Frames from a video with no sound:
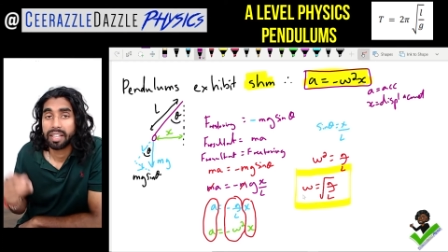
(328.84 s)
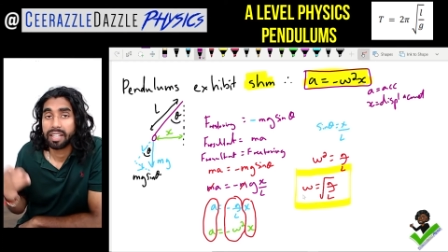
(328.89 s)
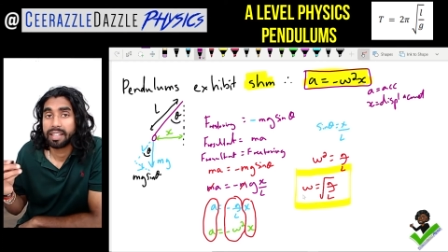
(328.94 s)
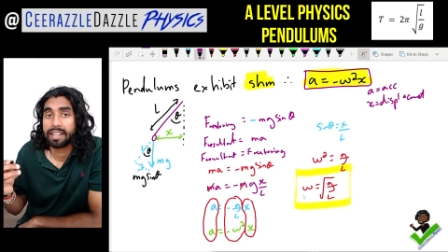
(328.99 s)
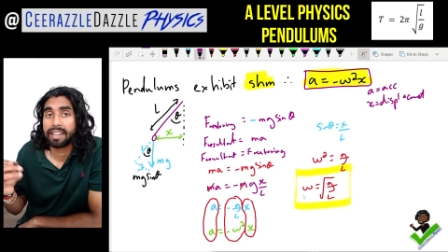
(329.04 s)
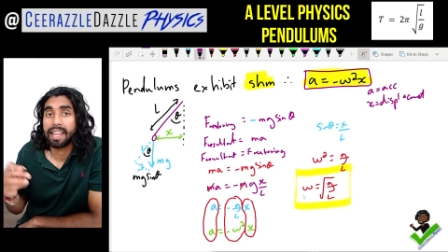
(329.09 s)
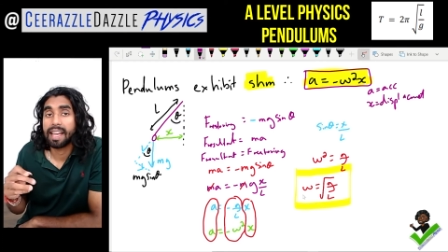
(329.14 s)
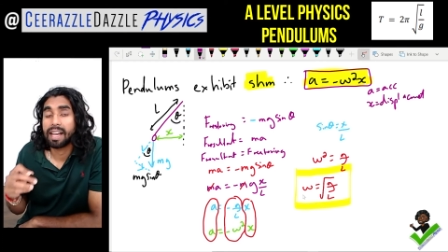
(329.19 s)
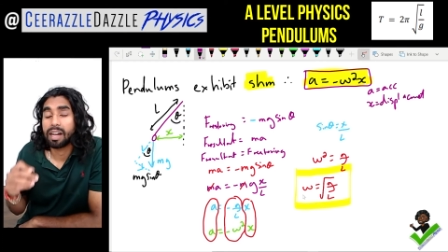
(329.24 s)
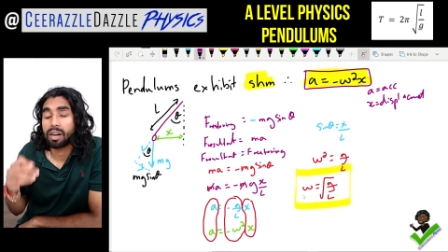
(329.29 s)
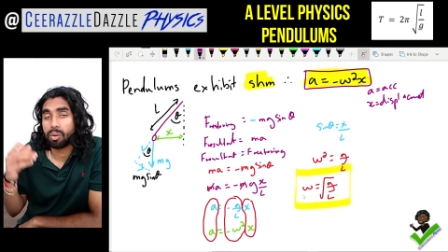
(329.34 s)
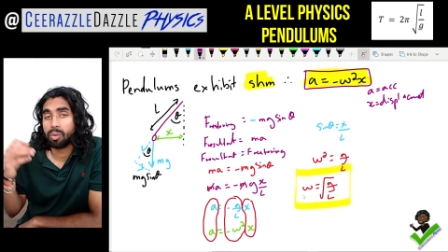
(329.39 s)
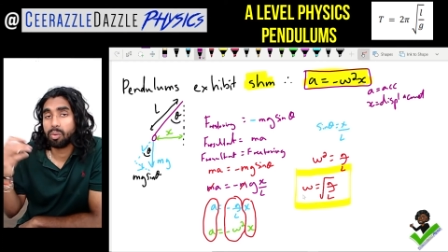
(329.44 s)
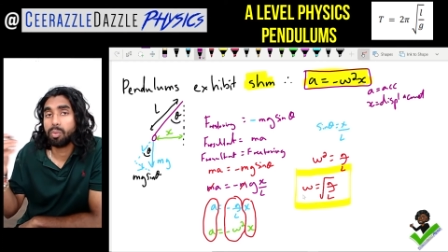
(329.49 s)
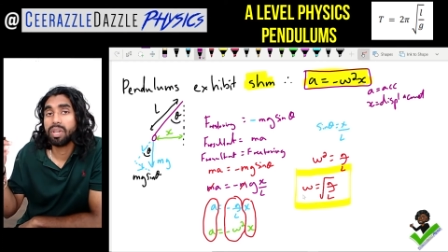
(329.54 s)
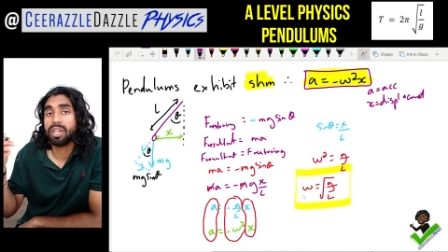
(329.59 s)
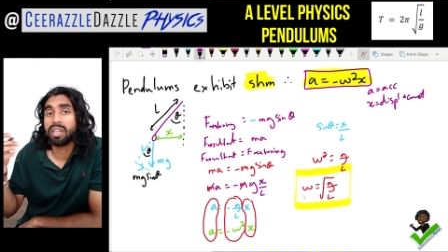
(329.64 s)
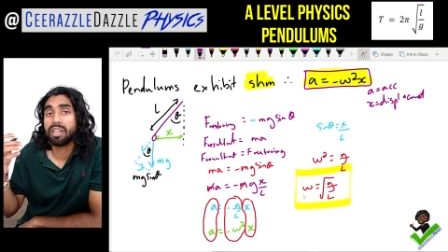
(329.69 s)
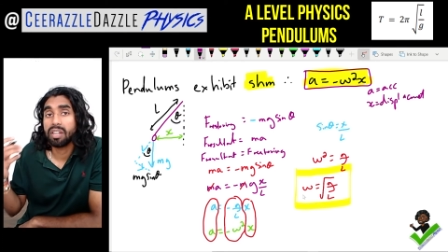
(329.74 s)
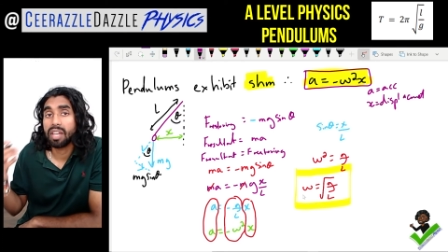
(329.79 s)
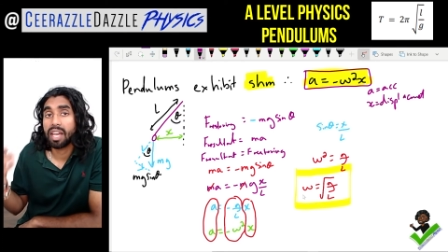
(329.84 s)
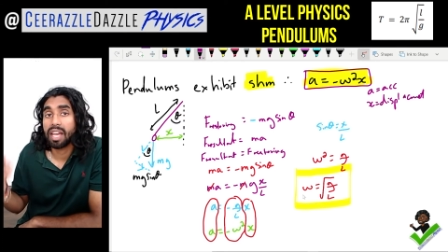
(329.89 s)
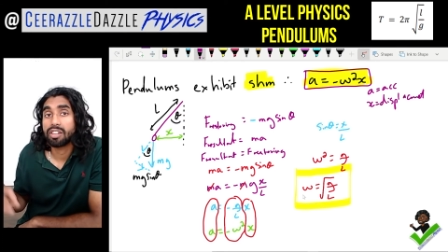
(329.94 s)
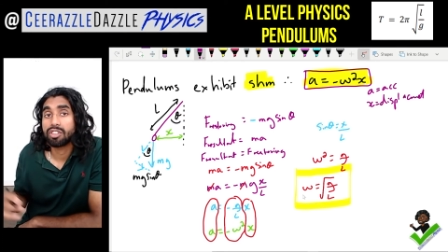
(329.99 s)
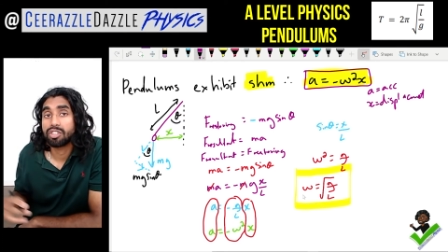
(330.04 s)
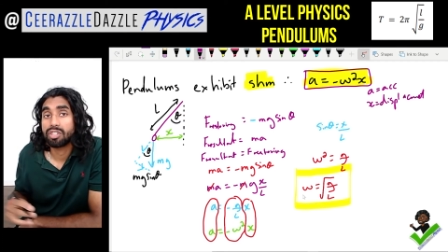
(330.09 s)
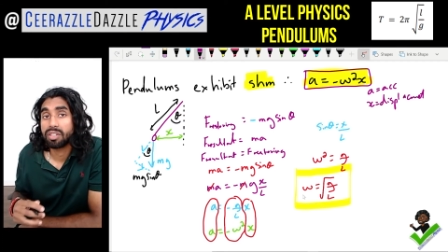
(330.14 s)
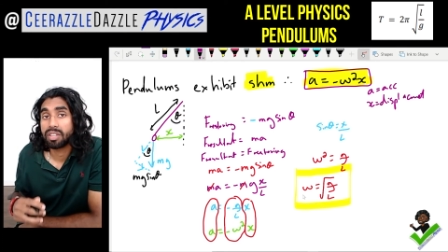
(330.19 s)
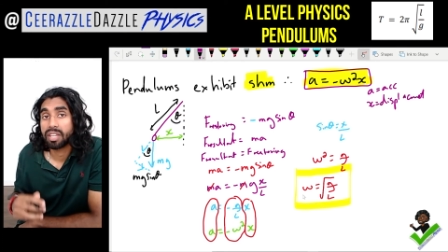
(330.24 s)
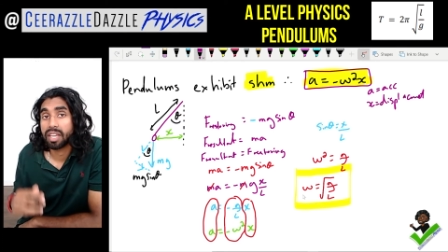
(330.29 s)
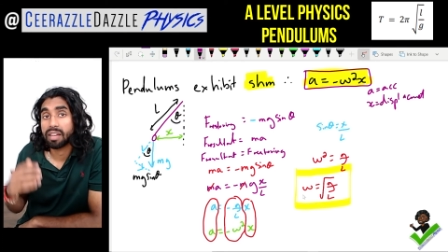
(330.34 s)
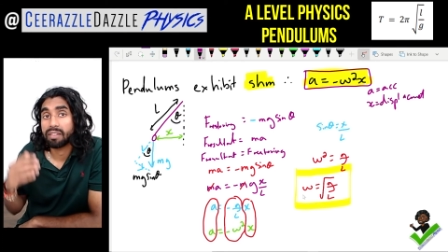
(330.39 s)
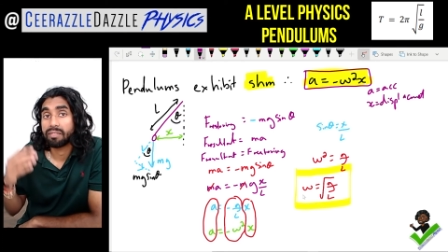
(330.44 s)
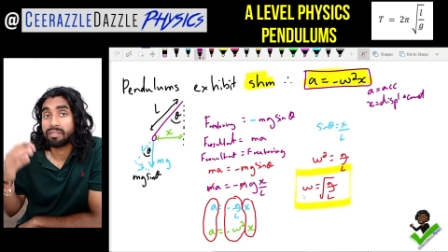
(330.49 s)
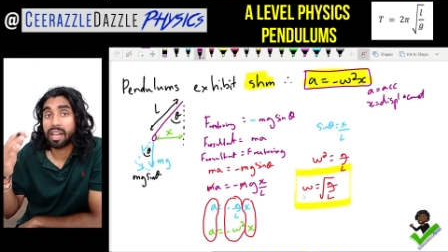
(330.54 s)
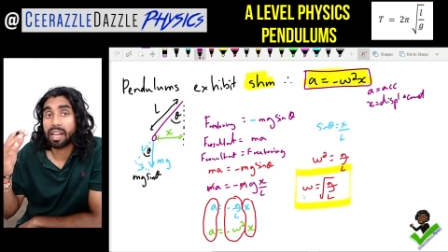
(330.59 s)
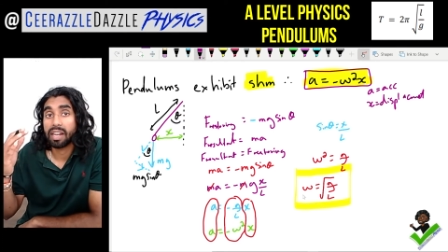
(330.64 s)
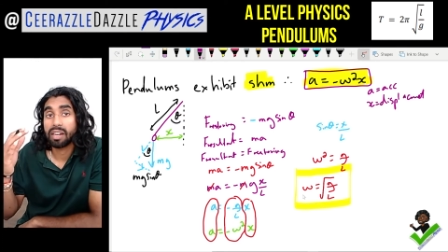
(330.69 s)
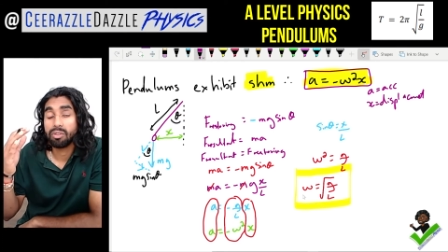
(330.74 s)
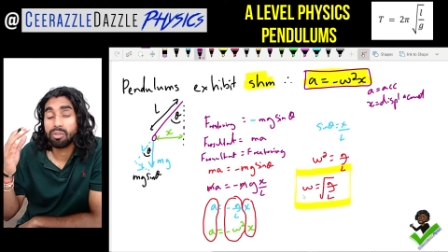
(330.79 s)
Now we're going to actually get a
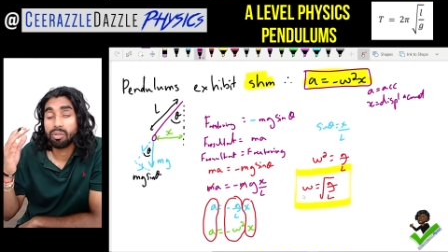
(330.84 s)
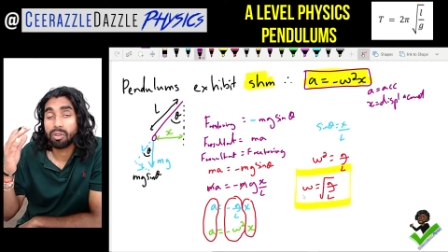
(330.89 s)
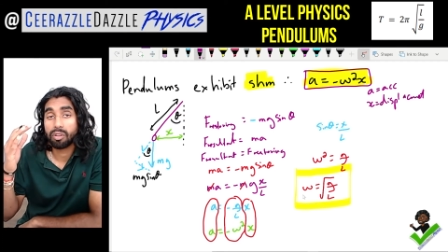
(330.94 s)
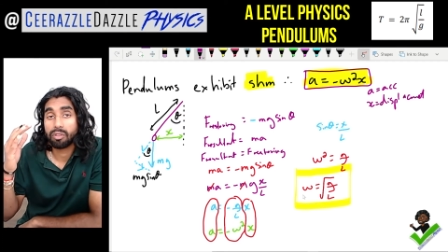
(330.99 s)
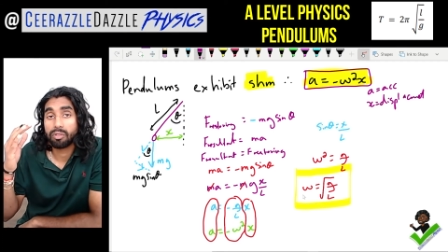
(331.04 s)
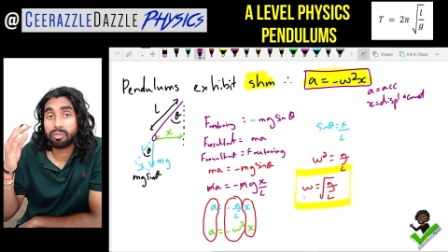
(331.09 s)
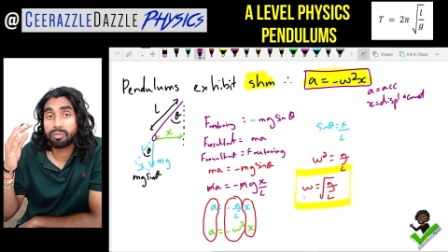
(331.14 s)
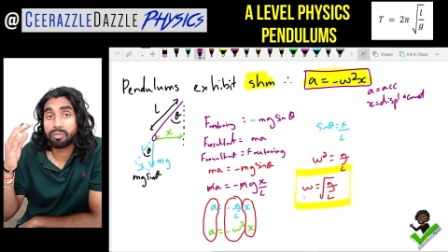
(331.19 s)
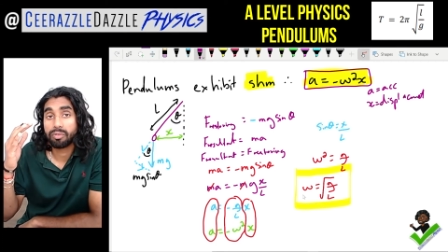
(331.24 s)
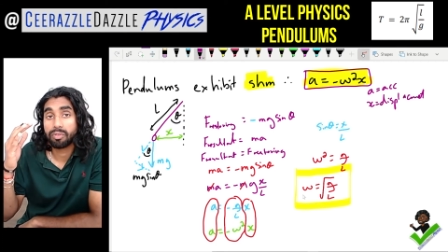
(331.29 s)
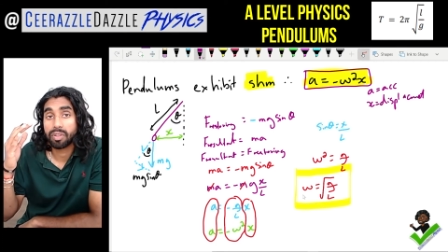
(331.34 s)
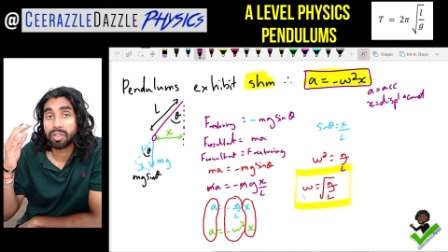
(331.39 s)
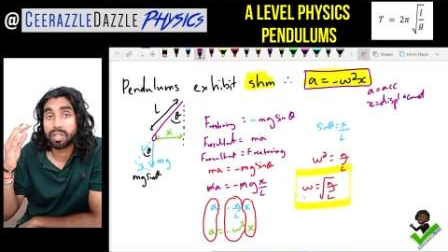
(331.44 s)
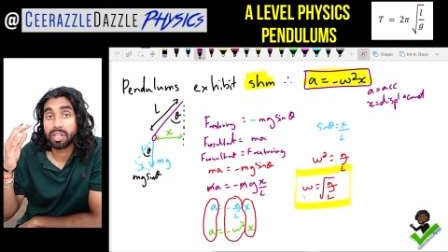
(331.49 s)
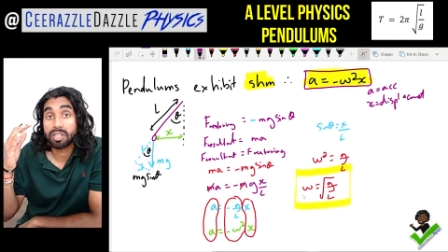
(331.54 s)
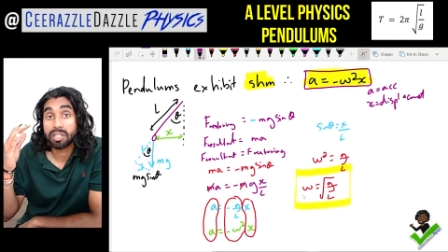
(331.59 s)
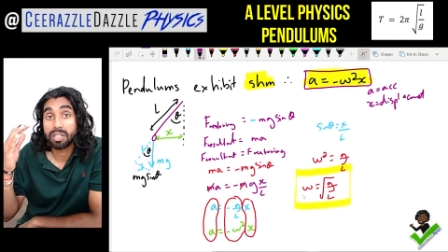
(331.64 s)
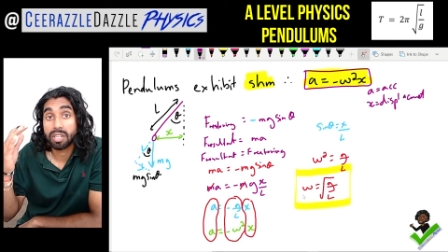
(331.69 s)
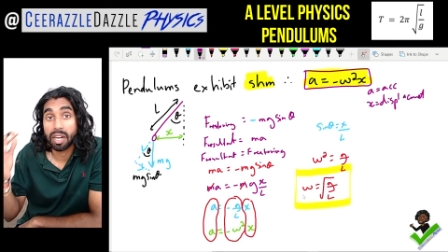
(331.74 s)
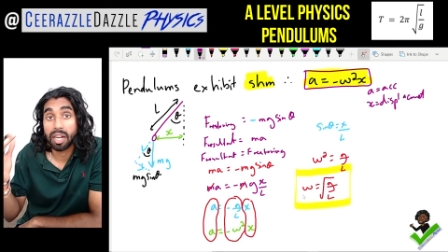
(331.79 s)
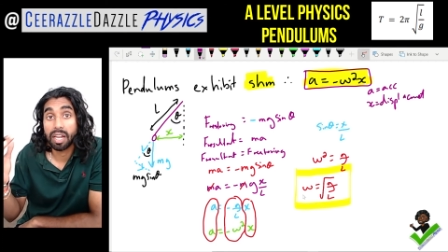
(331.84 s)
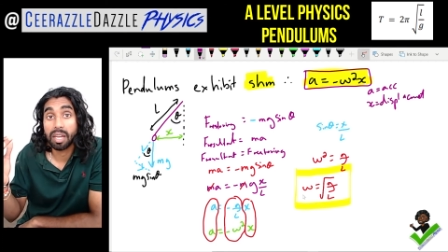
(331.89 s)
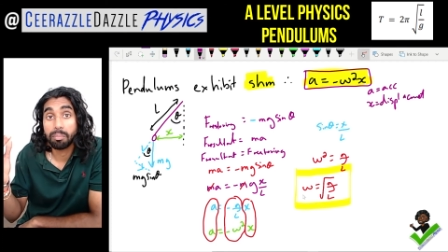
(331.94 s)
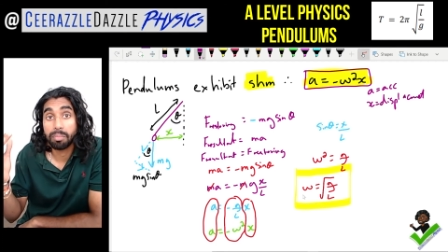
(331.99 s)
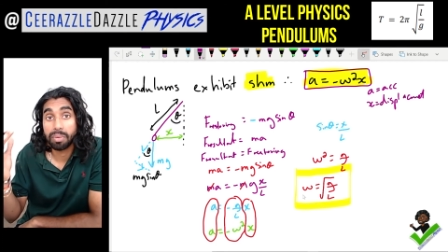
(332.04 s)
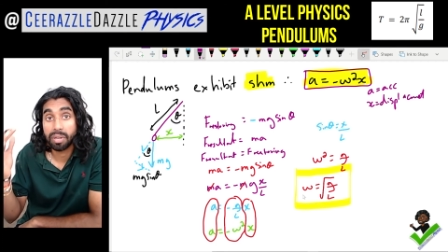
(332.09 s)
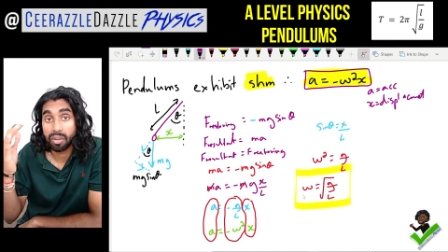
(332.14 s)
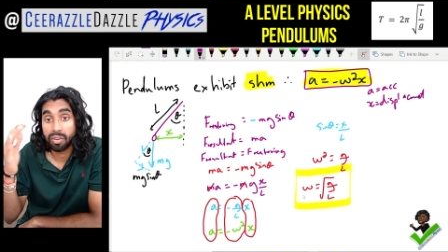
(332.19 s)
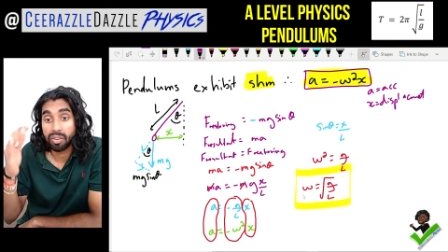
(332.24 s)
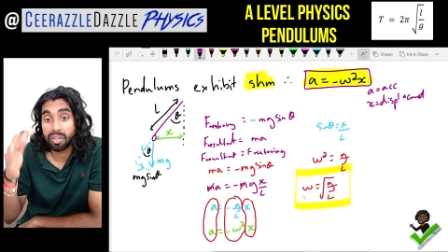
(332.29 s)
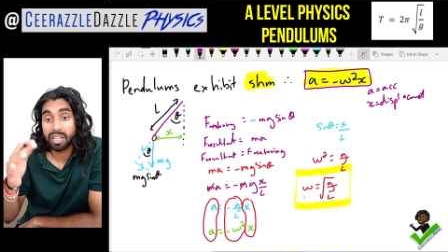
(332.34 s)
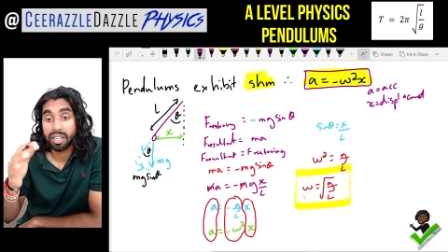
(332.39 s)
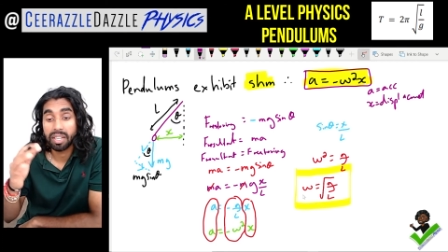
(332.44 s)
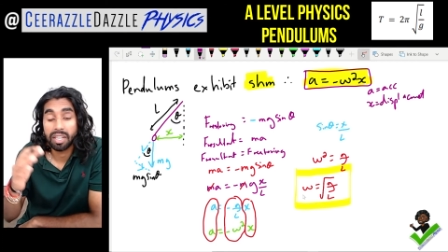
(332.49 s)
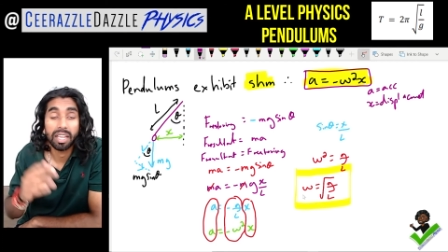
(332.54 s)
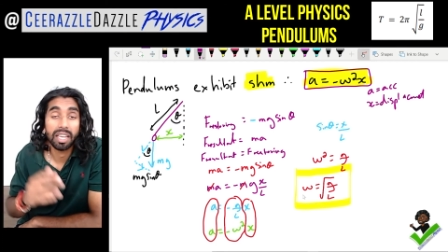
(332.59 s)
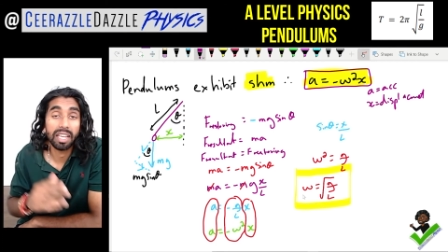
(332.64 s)
value of the time period